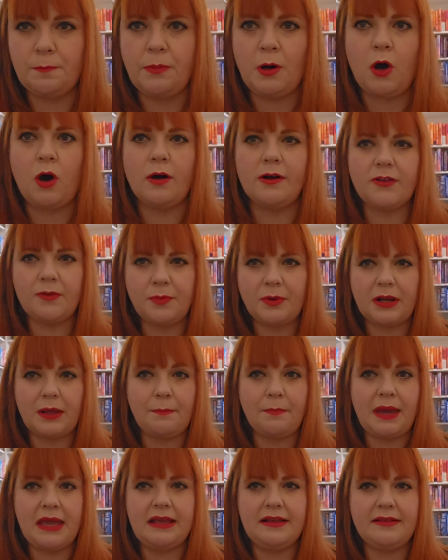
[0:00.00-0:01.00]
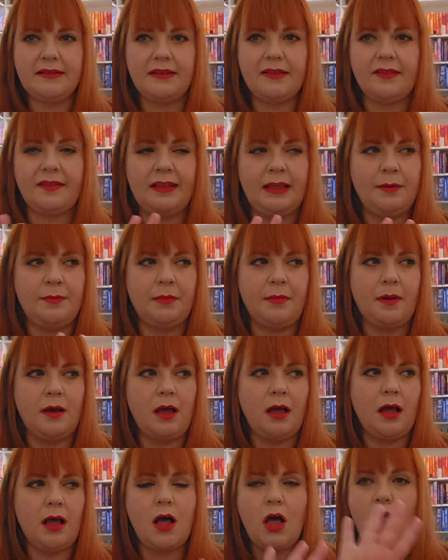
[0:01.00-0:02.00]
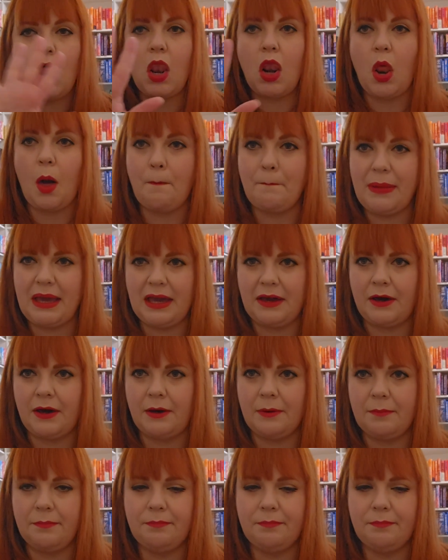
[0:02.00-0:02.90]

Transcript: box, but it makes it seem a lot bigger.